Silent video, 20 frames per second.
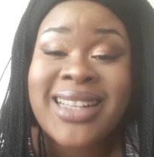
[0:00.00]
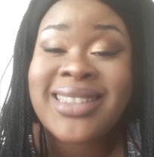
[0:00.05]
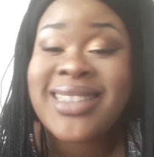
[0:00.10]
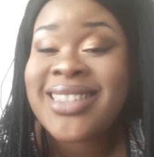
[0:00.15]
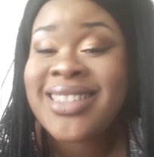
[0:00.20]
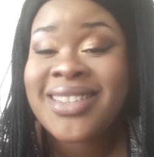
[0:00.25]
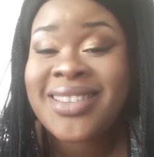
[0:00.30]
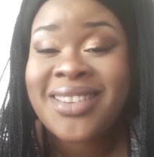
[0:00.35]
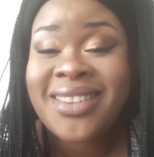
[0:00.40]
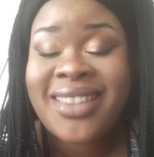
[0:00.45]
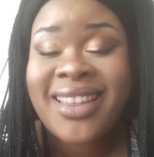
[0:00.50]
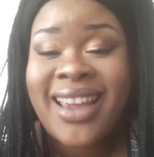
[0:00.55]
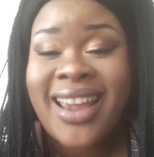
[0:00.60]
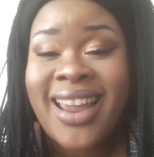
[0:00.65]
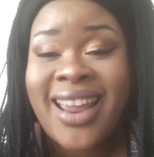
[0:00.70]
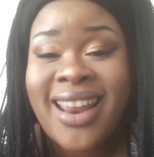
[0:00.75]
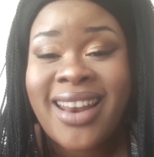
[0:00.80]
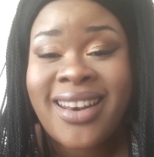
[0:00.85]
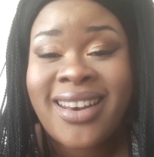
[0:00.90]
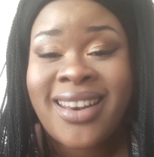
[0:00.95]
until
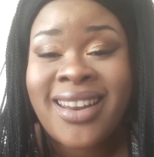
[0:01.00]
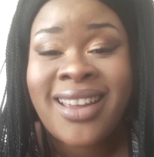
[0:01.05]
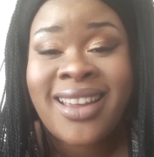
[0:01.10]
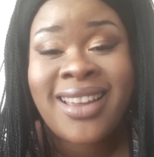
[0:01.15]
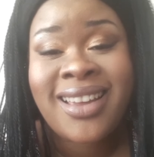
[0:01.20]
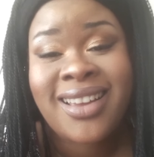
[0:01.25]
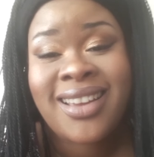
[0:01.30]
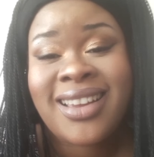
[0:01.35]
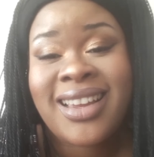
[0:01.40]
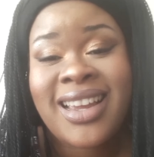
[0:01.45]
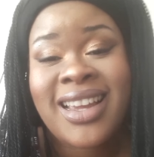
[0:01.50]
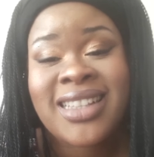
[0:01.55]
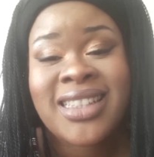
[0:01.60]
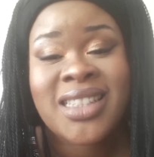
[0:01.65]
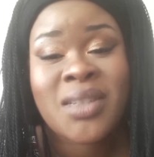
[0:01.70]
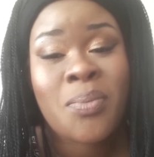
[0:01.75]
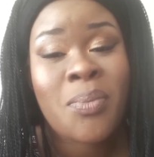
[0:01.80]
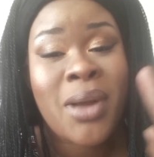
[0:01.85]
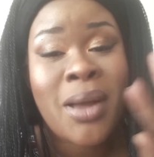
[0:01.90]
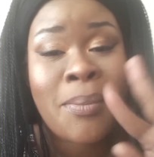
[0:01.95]
then,
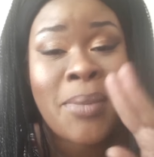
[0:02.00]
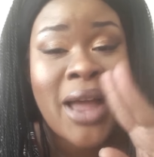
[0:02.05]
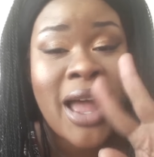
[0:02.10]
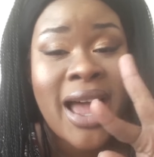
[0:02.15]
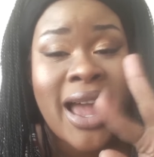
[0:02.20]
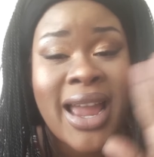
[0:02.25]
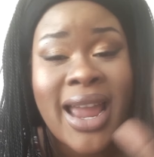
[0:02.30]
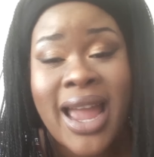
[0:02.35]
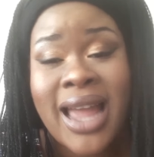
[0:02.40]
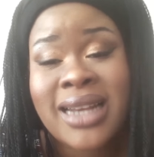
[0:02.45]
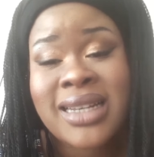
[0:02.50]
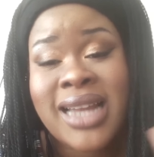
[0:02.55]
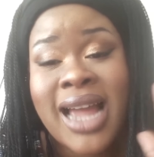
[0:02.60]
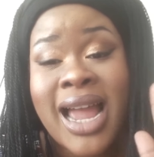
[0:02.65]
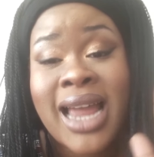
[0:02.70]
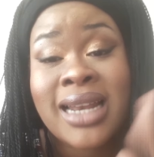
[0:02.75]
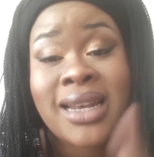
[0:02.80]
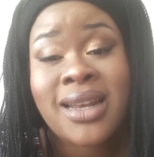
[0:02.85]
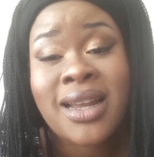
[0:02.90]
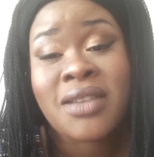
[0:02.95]
it's bye bye, and
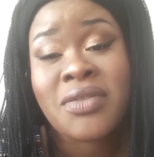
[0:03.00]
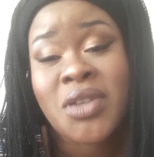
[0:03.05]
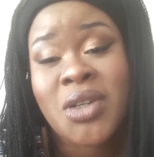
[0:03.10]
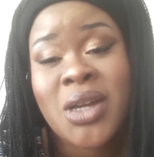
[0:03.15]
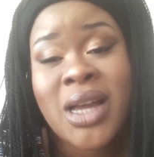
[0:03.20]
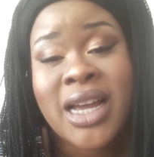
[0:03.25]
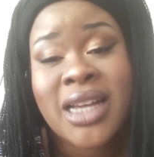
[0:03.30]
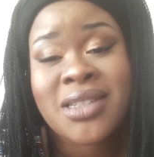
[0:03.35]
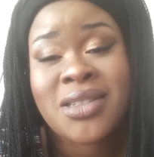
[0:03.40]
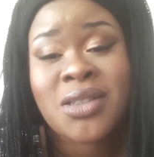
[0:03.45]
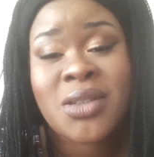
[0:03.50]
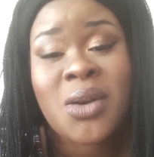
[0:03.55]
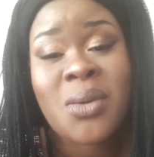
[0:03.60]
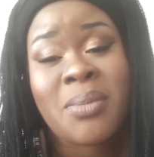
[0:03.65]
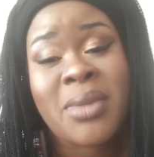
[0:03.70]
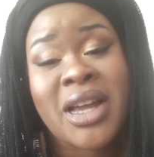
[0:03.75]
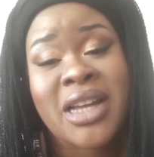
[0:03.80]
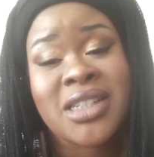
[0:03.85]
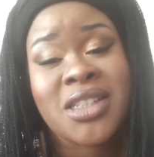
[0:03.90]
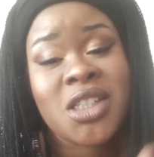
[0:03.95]
I love you guys so
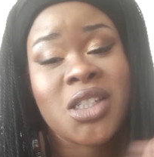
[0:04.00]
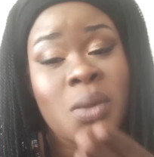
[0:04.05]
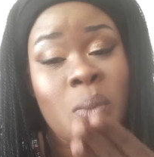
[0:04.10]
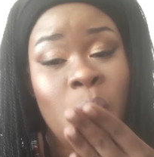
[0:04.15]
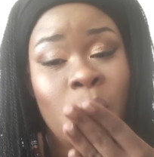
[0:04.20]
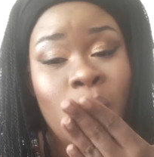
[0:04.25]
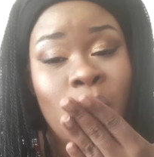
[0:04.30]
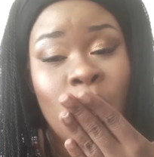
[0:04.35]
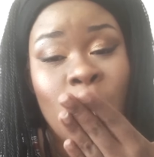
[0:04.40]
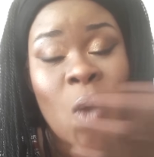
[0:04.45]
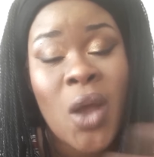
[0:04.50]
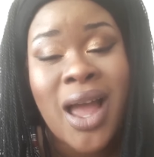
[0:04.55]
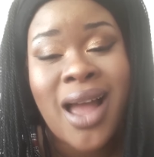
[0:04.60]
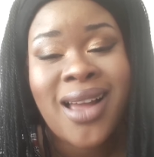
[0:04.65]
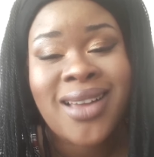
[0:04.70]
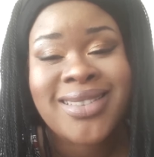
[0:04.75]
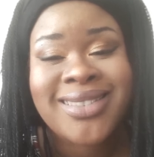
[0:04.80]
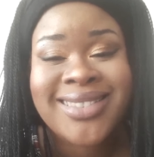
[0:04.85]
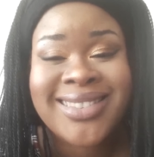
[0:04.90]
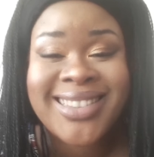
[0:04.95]
much.
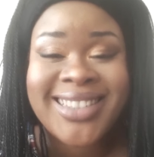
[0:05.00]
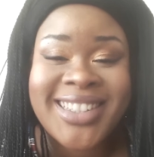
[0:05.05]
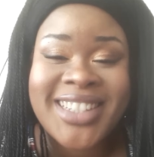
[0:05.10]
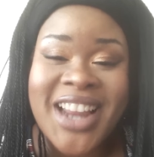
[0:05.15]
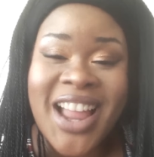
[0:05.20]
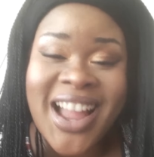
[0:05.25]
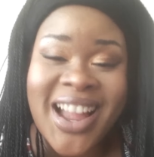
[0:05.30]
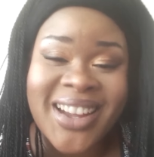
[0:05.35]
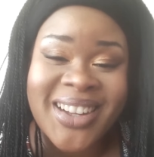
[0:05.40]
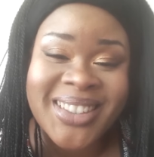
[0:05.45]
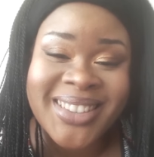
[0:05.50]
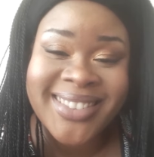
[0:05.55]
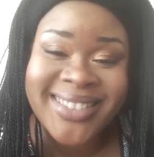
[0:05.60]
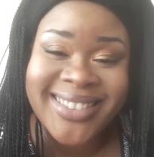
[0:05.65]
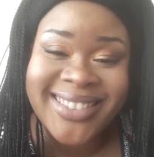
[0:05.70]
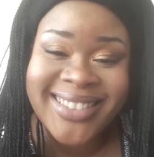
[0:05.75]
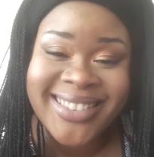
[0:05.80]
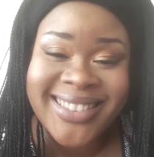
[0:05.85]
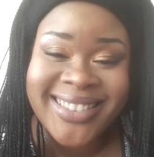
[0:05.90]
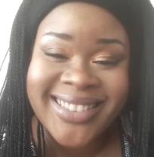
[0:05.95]
Mwah.
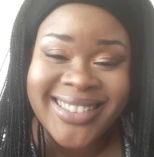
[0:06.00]
Ciao.